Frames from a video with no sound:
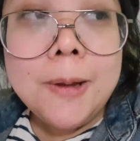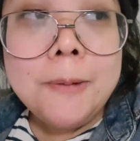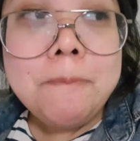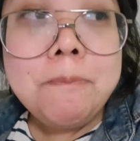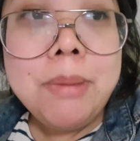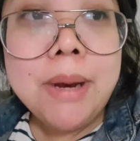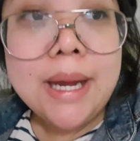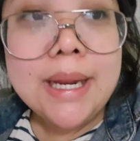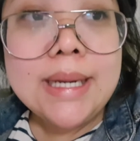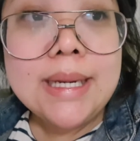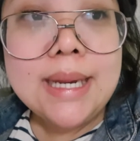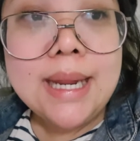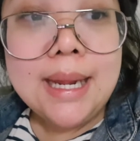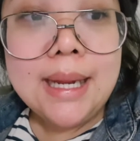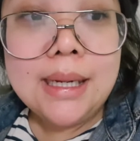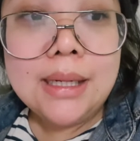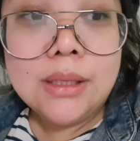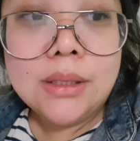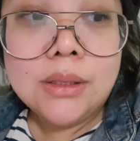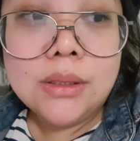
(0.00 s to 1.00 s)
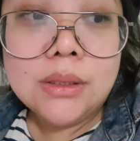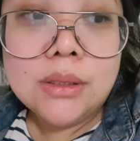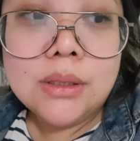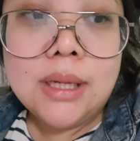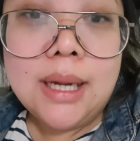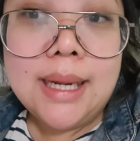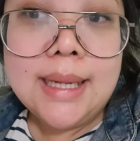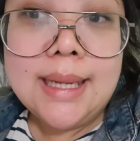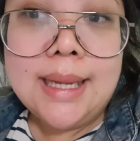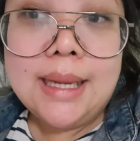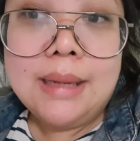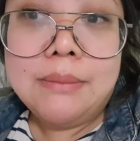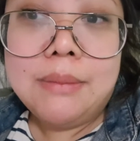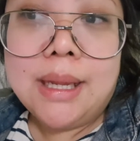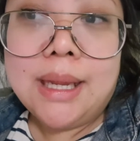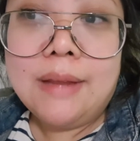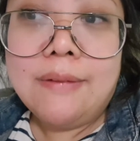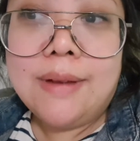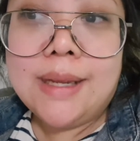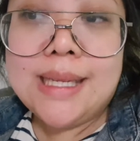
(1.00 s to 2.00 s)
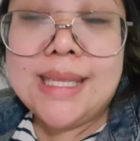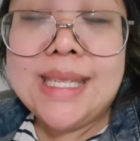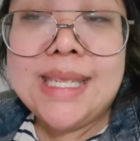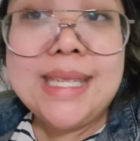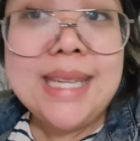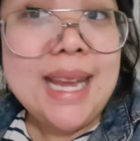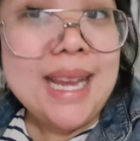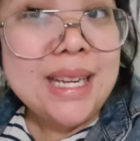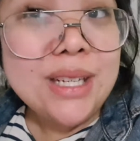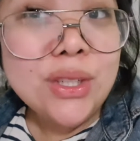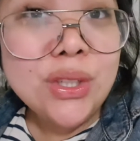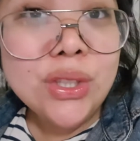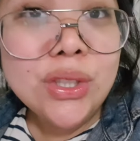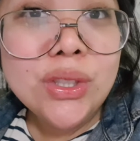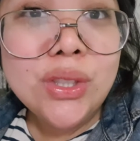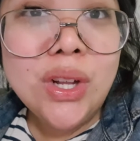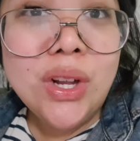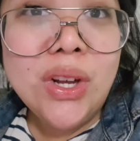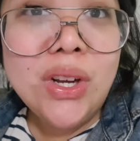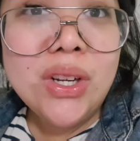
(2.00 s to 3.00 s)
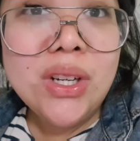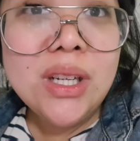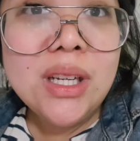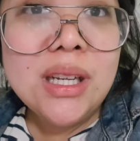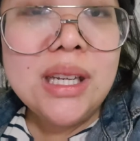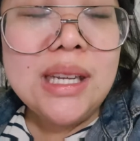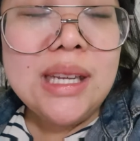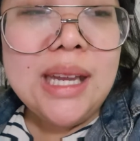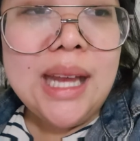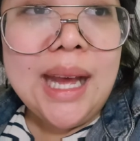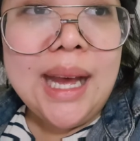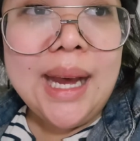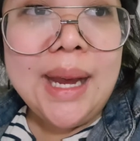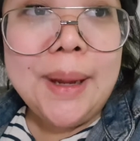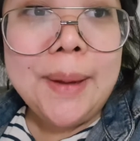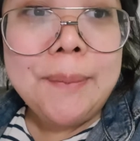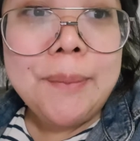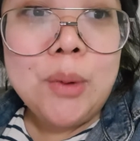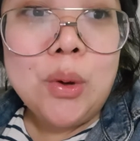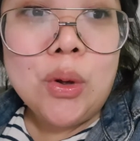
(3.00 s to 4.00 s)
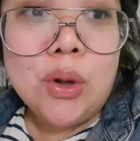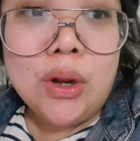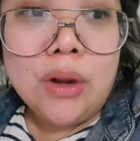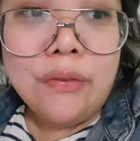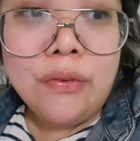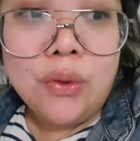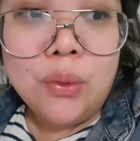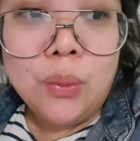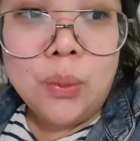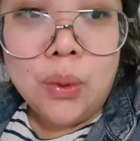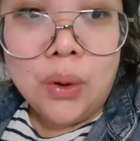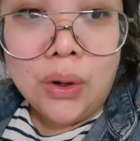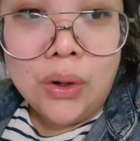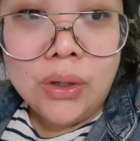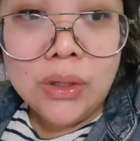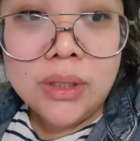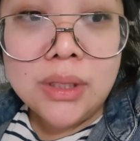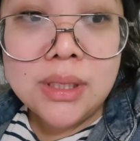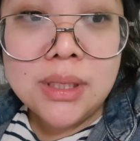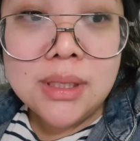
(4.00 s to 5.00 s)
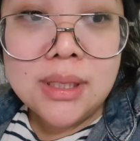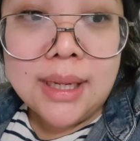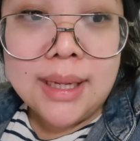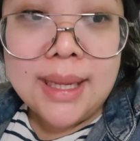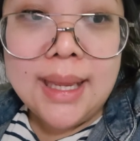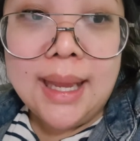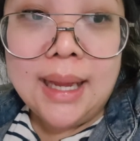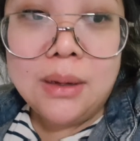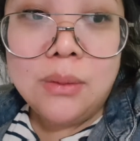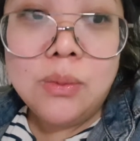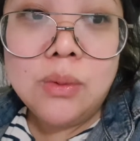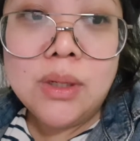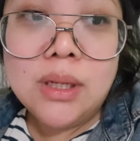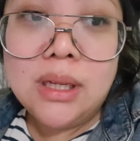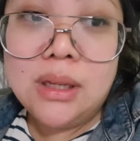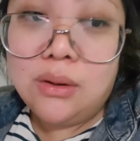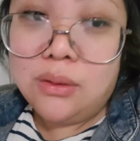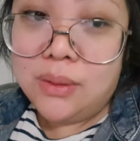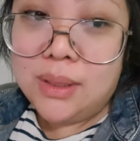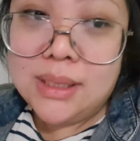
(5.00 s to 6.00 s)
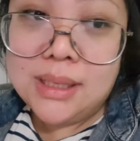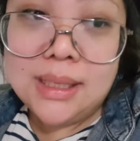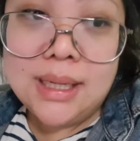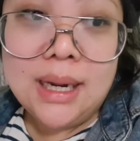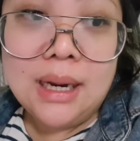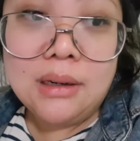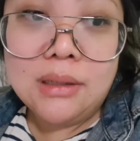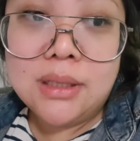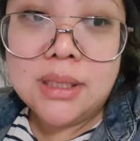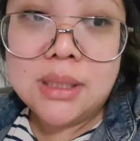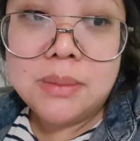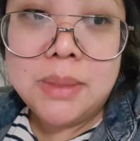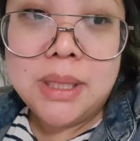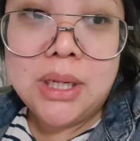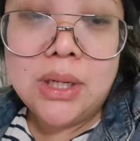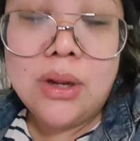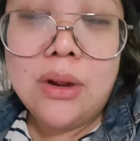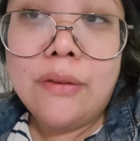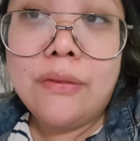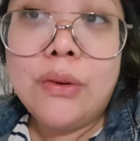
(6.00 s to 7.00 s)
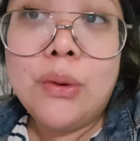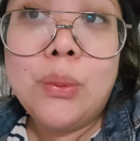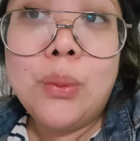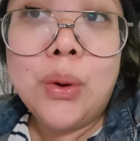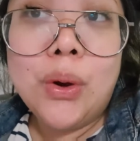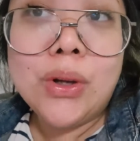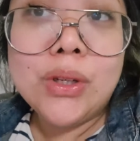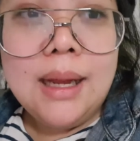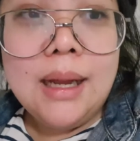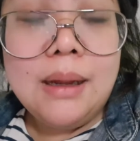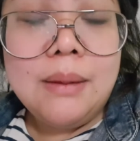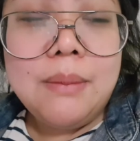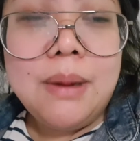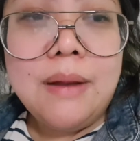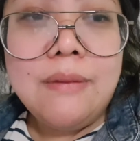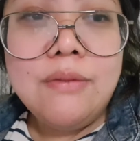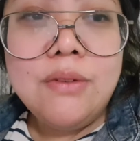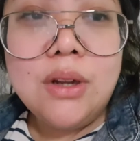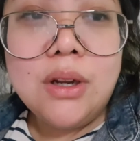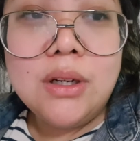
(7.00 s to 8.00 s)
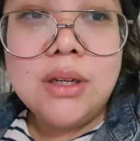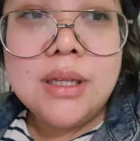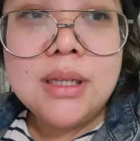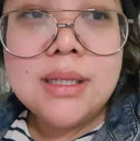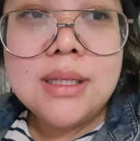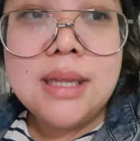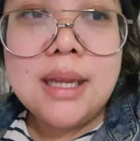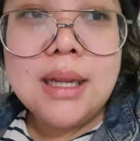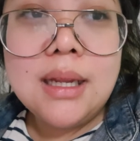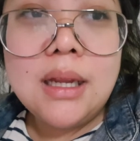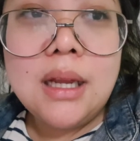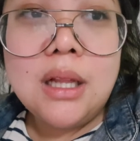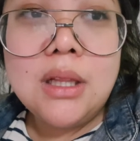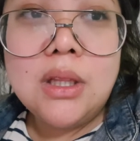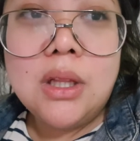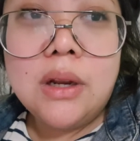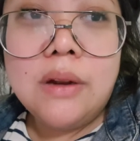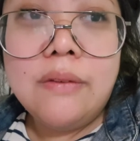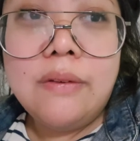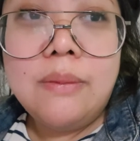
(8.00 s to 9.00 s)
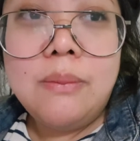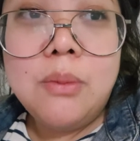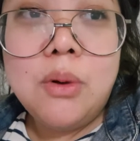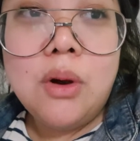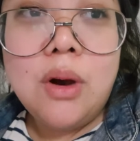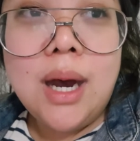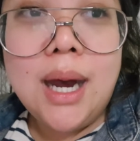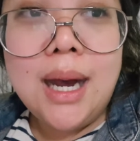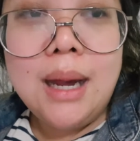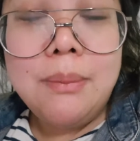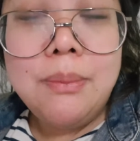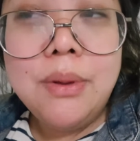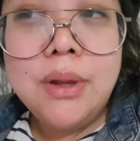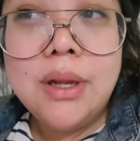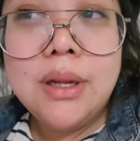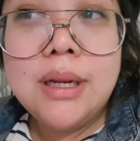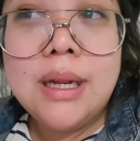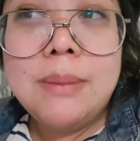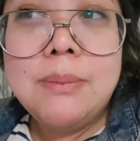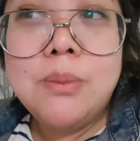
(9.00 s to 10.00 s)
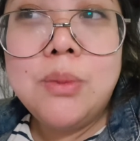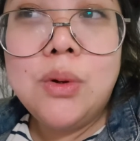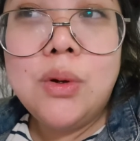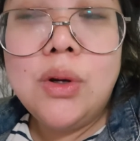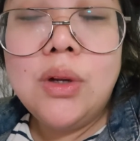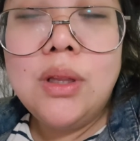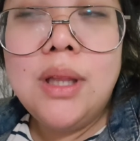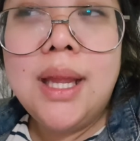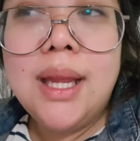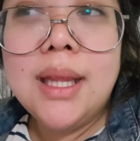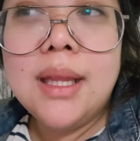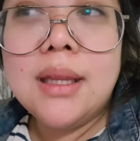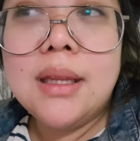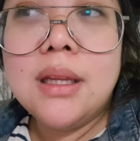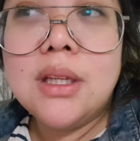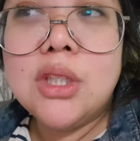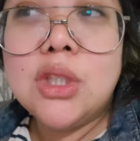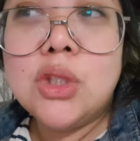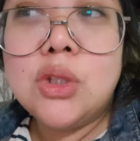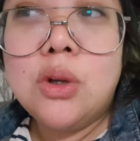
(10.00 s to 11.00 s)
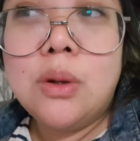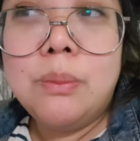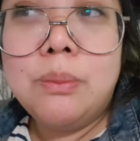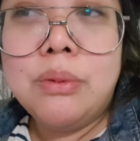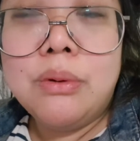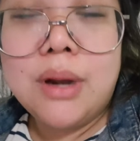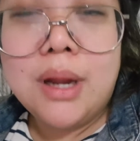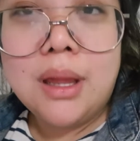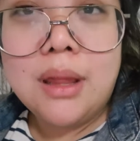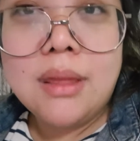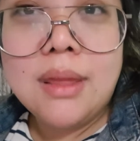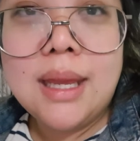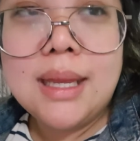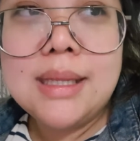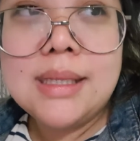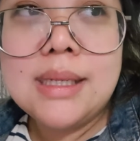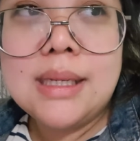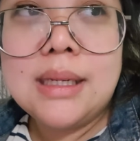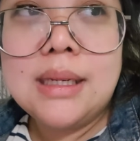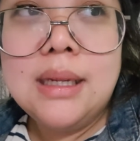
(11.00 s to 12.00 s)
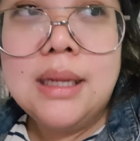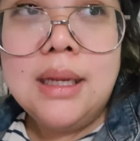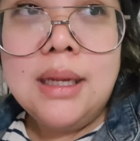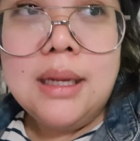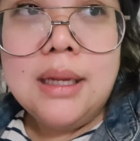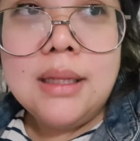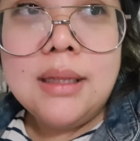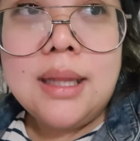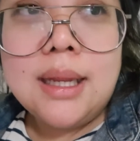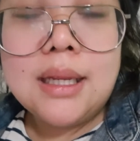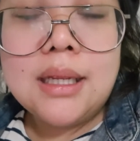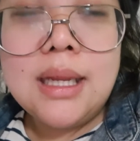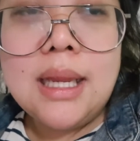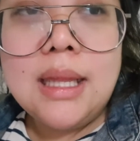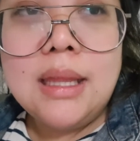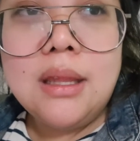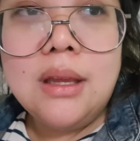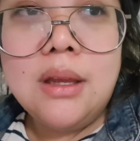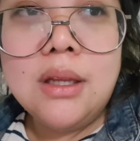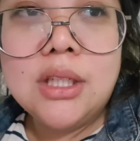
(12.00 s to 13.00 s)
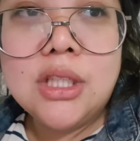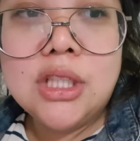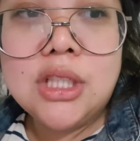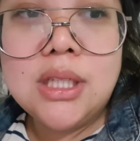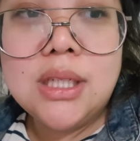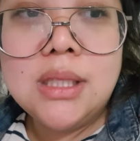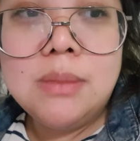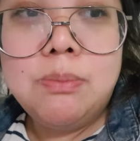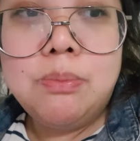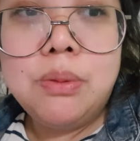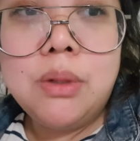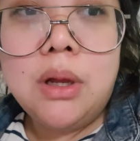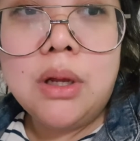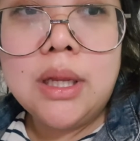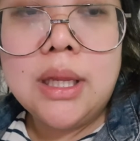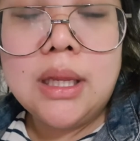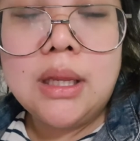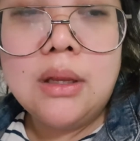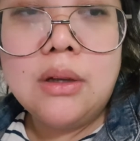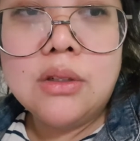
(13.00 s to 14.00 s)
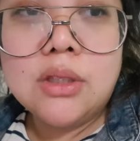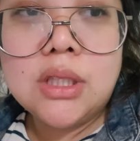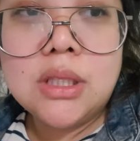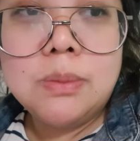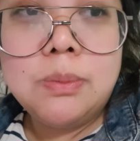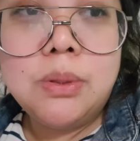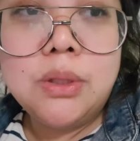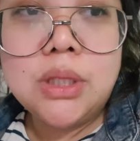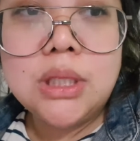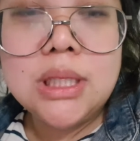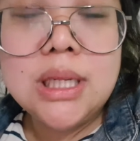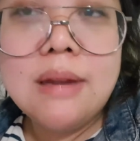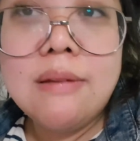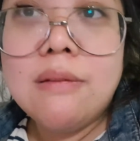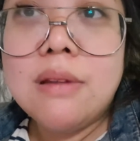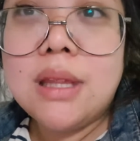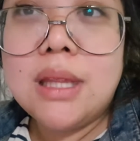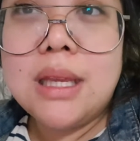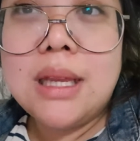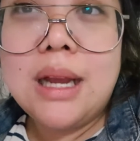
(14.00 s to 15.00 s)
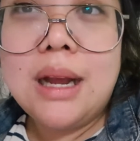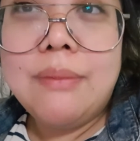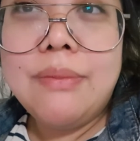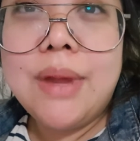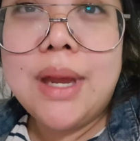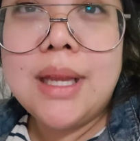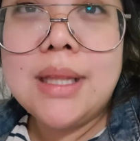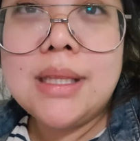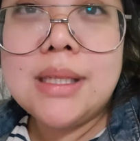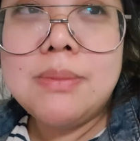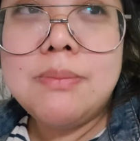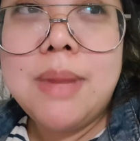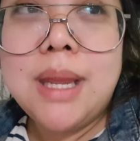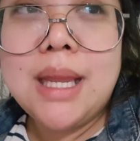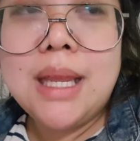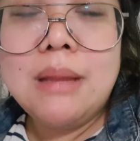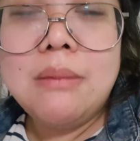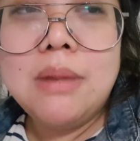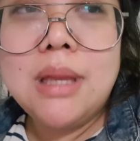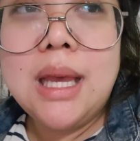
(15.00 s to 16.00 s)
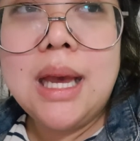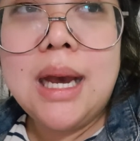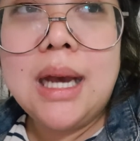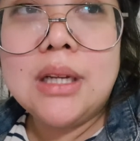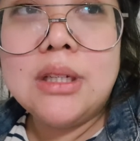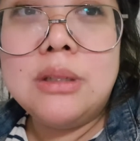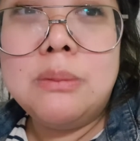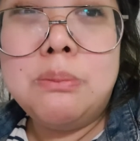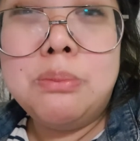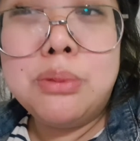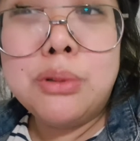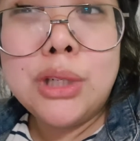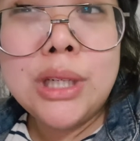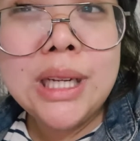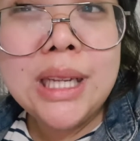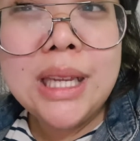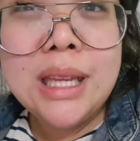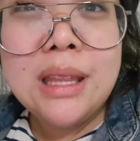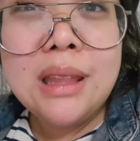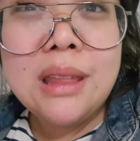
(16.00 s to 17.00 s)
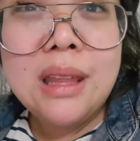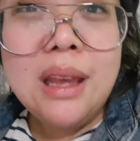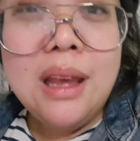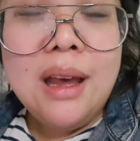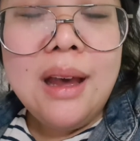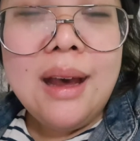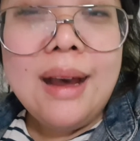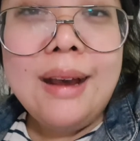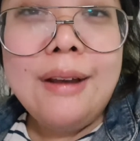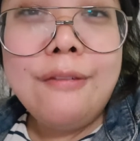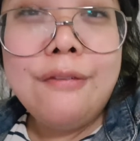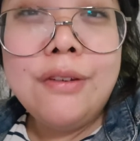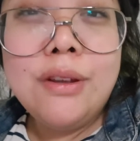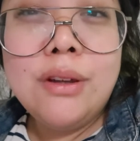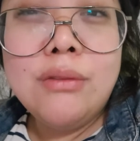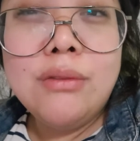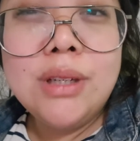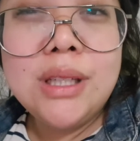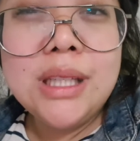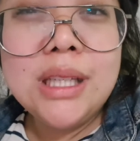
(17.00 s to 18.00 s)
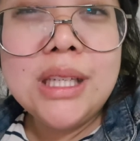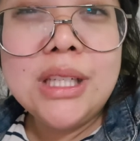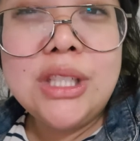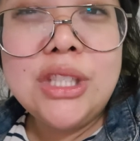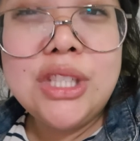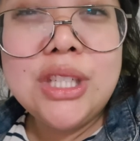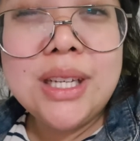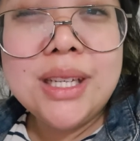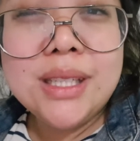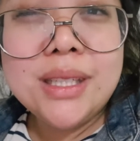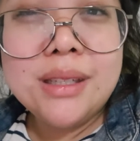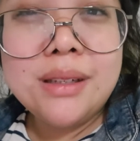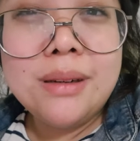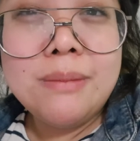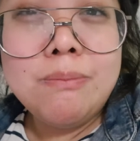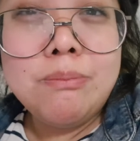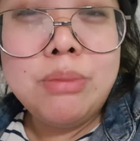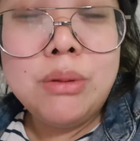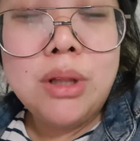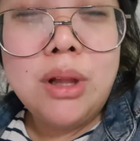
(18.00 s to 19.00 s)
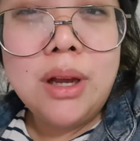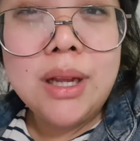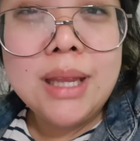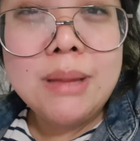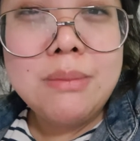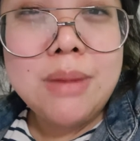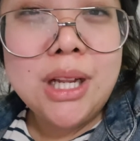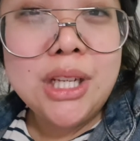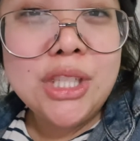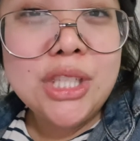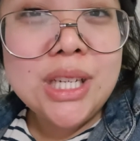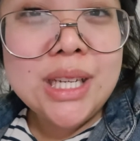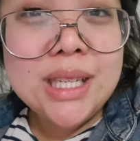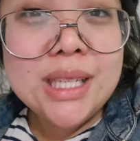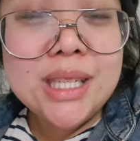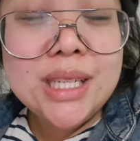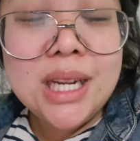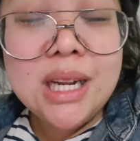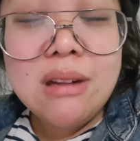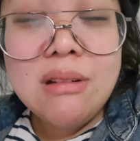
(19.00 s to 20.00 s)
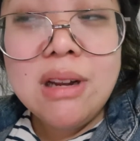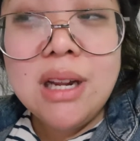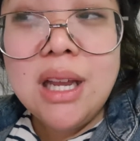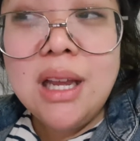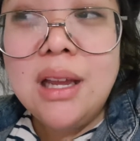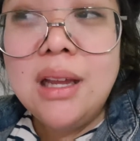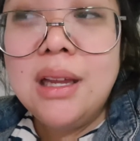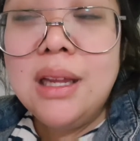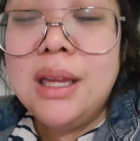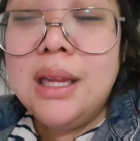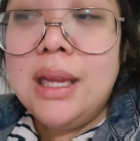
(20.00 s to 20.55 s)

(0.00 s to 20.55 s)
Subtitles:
but now I am, like, if I stand too long, or go for walks, like Cal always encourages me to go for walks. I've noticed like a lot of more heartburn and more like short breath, as in like either she's blocking it or she's pushing everything up that it's making me hard to breathe. I feel really congested and blocked in my chest area.